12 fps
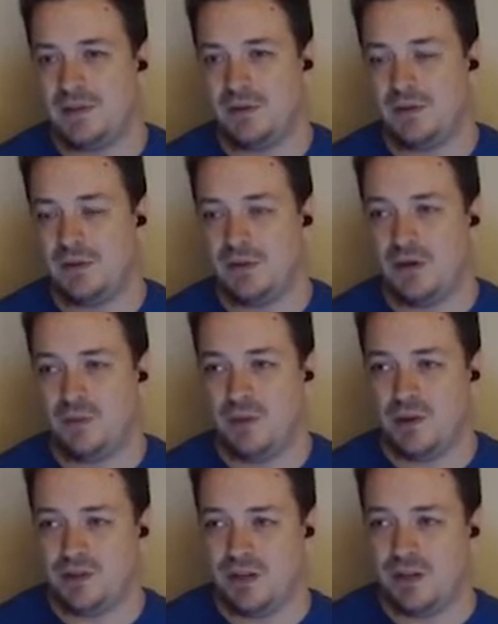that were called
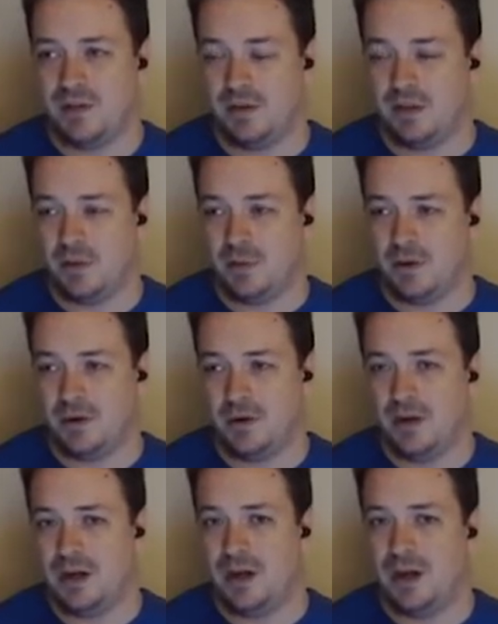balls. And then there were
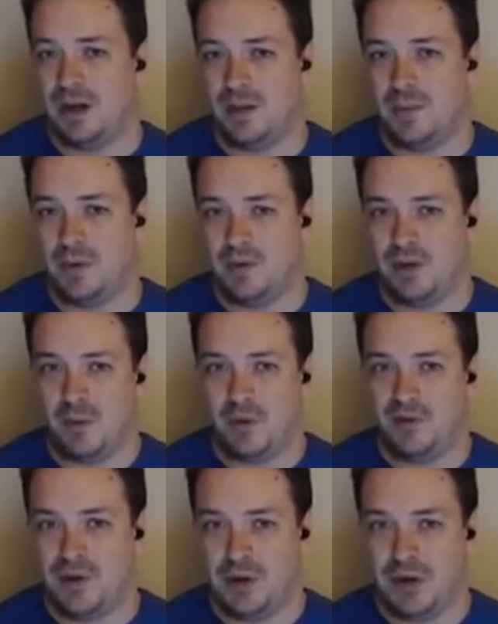a couple that were
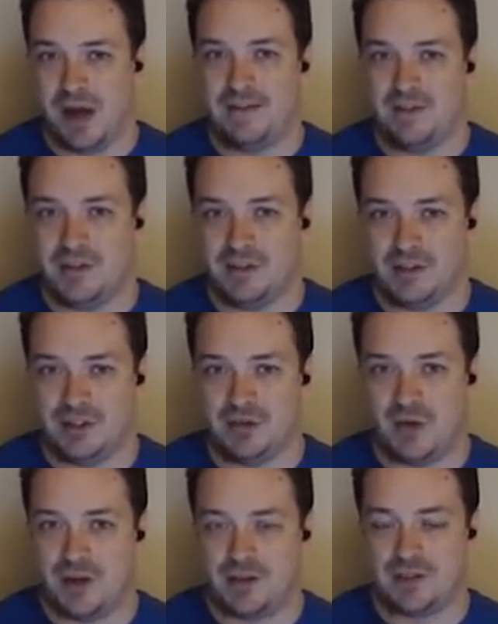very obviously
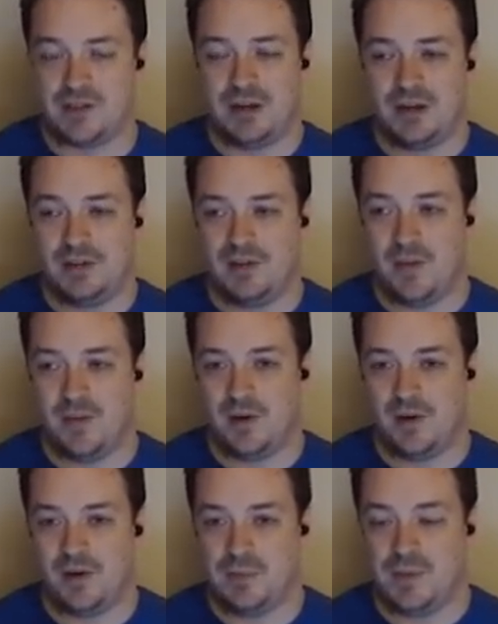strikes that were
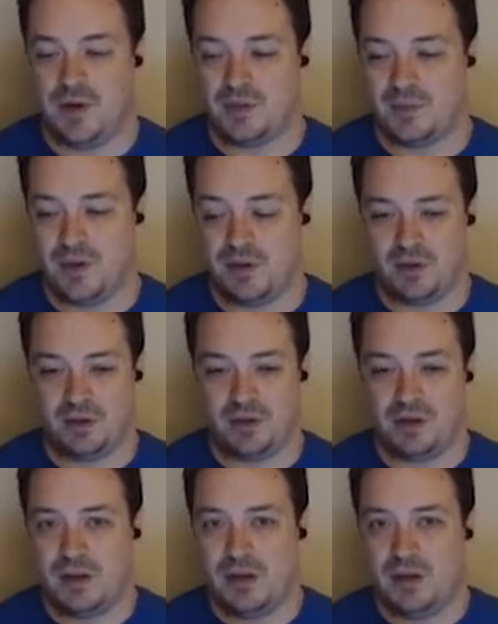called balls. But look,
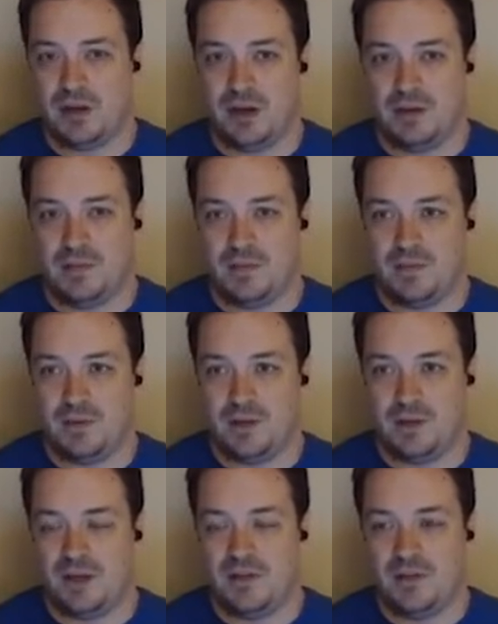
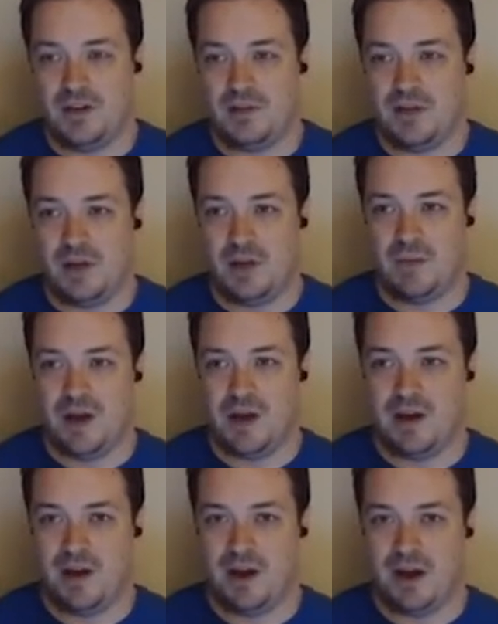even if the
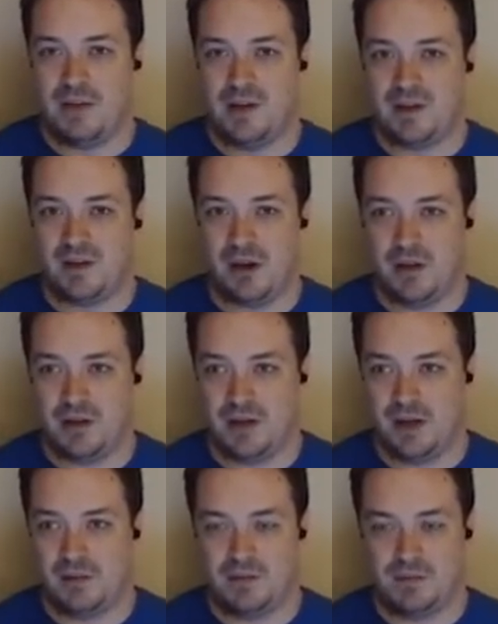umpire had been calling
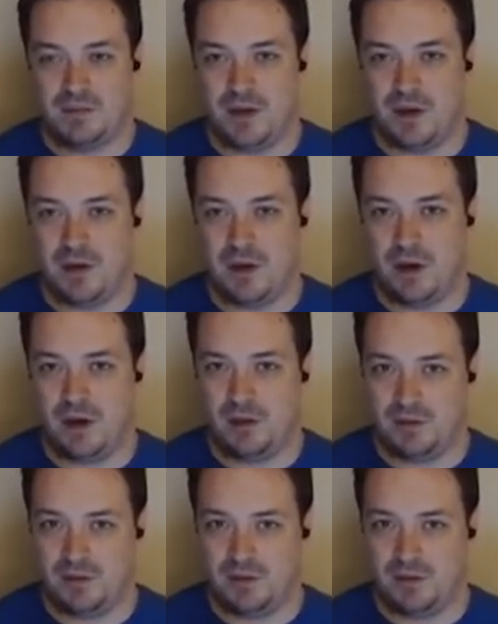it, all,